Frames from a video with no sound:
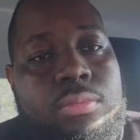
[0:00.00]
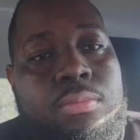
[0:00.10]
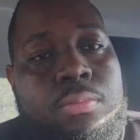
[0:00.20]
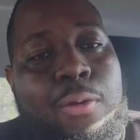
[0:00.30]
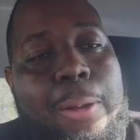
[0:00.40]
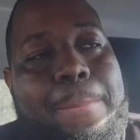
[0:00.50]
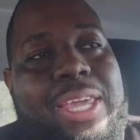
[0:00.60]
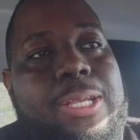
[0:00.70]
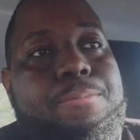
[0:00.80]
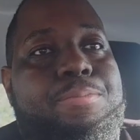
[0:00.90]
point
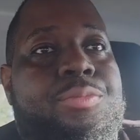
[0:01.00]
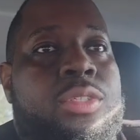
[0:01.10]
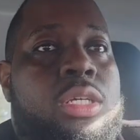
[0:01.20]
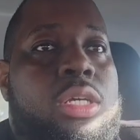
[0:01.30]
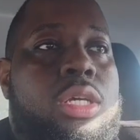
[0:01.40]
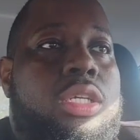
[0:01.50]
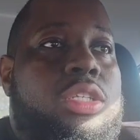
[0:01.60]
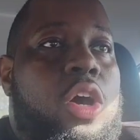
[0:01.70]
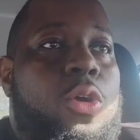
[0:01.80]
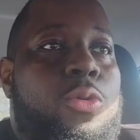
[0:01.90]
being.
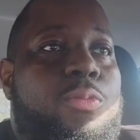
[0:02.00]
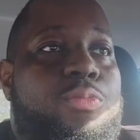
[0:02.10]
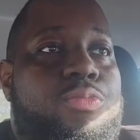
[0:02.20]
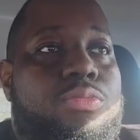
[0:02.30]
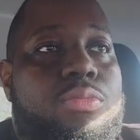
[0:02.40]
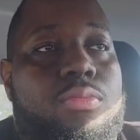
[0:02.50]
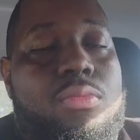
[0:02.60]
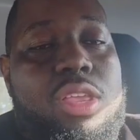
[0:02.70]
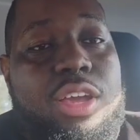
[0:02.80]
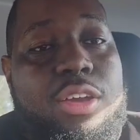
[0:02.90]
So,
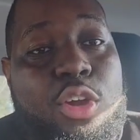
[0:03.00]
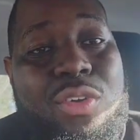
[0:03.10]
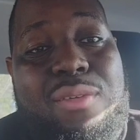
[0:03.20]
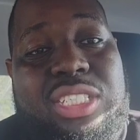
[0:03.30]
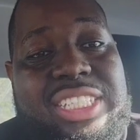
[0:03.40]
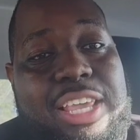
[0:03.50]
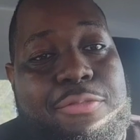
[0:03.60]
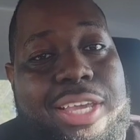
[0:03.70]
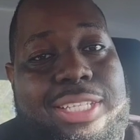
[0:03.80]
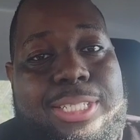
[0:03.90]
for the Ravens to save
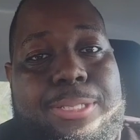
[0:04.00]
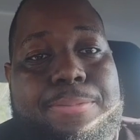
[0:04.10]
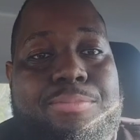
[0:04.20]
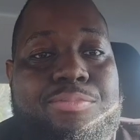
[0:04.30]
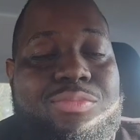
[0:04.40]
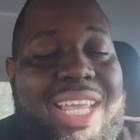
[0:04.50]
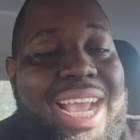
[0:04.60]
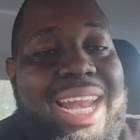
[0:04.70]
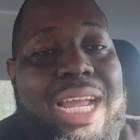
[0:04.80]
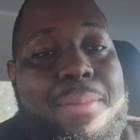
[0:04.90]
face, they got
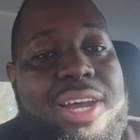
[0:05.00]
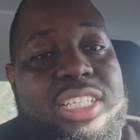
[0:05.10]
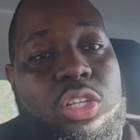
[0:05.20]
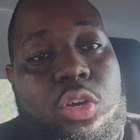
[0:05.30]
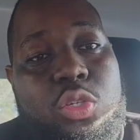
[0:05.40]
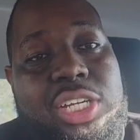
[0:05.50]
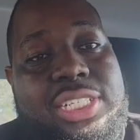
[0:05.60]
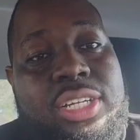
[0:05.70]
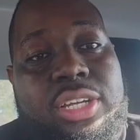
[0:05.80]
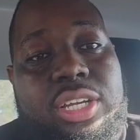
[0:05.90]
to come out of this
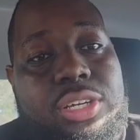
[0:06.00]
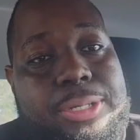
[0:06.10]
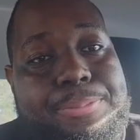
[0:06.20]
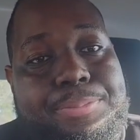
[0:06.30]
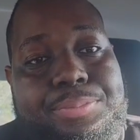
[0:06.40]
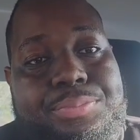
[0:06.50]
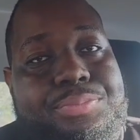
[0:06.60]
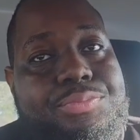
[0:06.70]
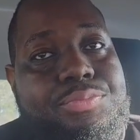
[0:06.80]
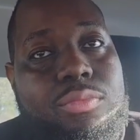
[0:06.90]
negotiation looking good.
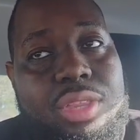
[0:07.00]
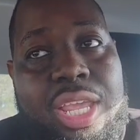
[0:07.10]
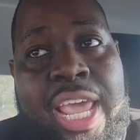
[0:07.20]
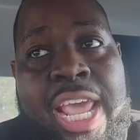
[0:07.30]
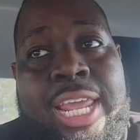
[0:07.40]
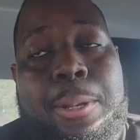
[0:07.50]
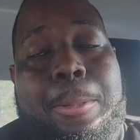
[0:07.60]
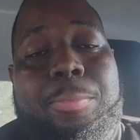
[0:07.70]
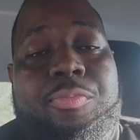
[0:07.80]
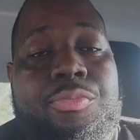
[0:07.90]
And
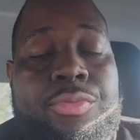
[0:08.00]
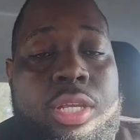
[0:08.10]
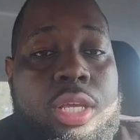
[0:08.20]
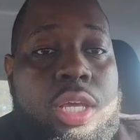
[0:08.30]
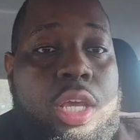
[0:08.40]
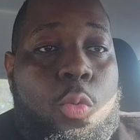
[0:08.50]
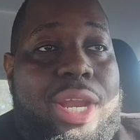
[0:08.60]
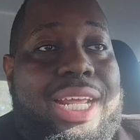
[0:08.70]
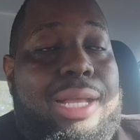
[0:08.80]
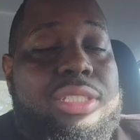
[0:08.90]
when
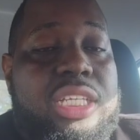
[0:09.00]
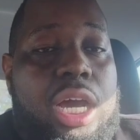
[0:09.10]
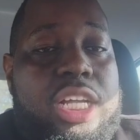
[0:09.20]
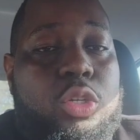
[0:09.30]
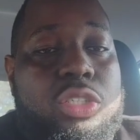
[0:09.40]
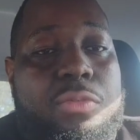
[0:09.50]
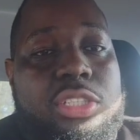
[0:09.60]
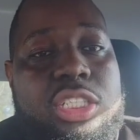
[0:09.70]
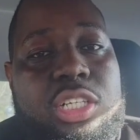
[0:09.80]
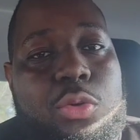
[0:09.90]
it comes to non-exclusive
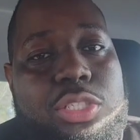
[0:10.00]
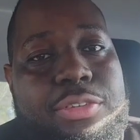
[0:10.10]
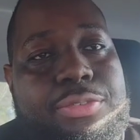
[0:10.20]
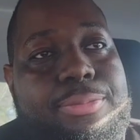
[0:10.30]
versus exclusive,